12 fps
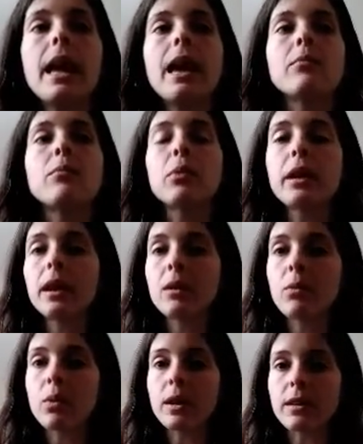And bring
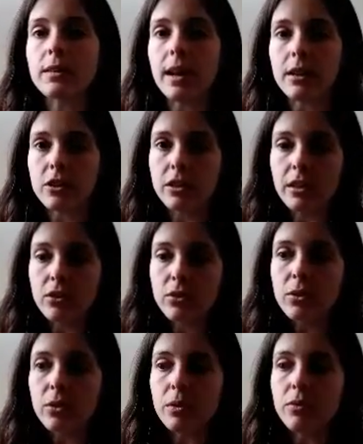in what is actually
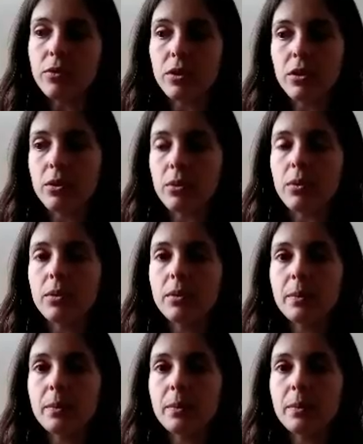true for you.